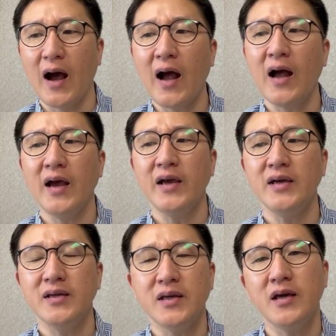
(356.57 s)

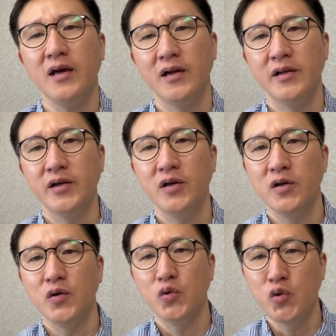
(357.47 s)
I killed
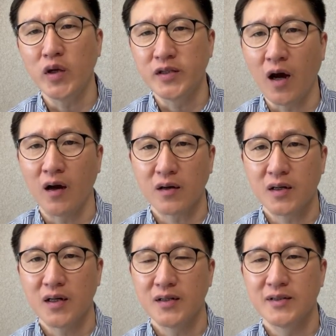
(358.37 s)
your
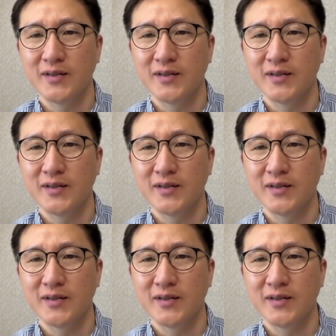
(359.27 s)
dog.